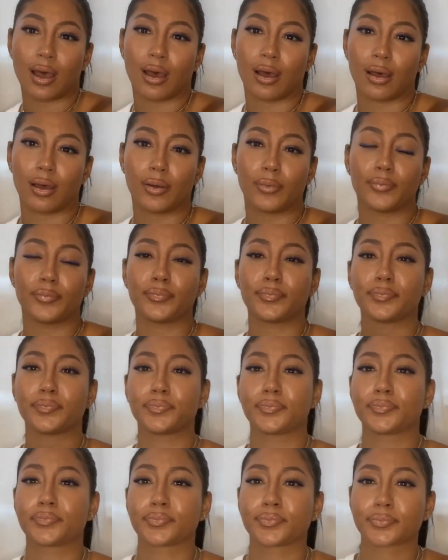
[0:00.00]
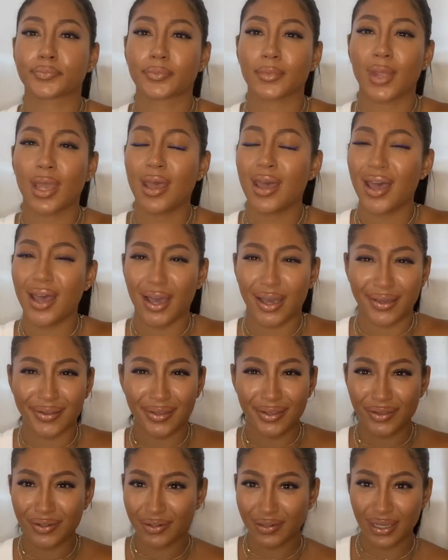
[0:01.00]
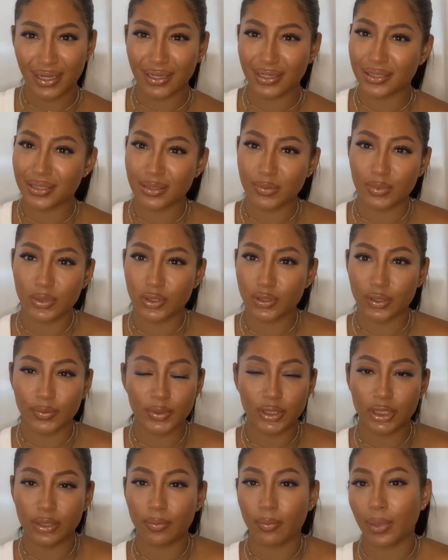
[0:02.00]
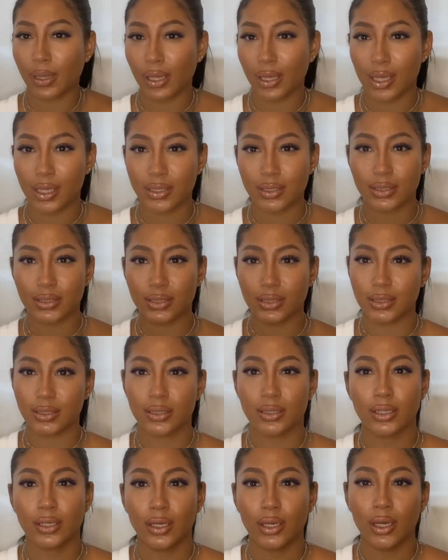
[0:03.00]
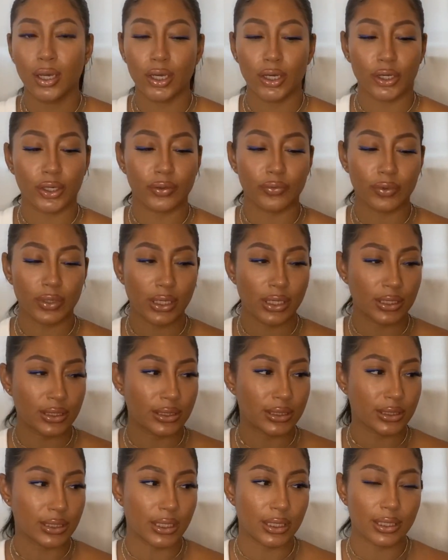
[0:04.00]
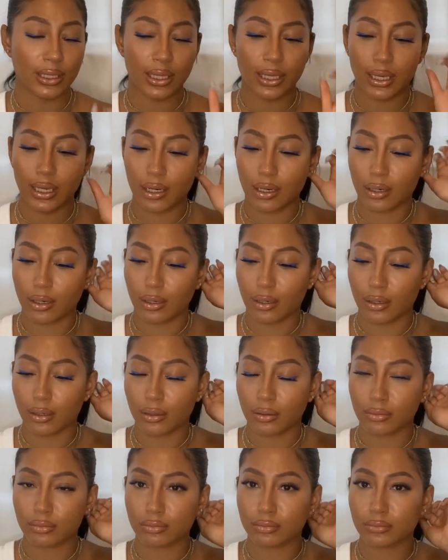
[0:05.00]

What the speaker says: I think they're like a subscription-based Korean skincare